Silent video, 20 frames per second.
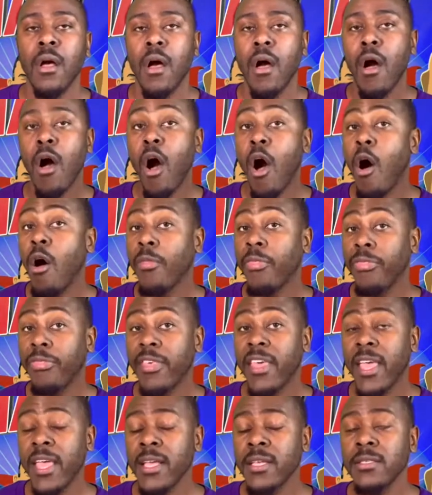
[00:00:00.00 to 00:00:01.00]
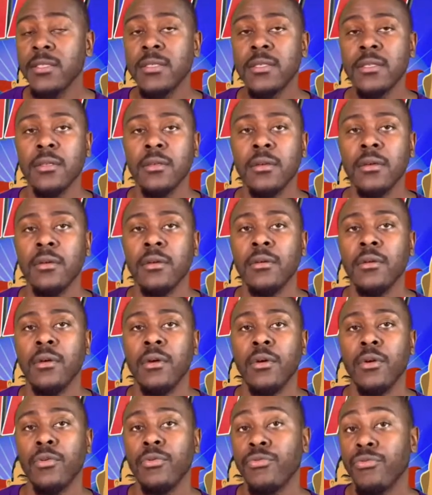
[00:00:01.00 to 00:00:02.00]
all things
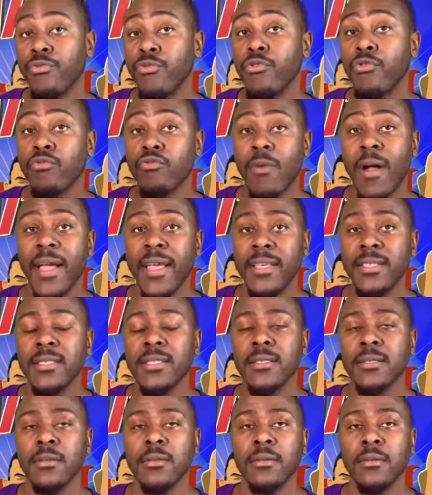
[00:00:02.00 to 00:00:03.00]
through through Christ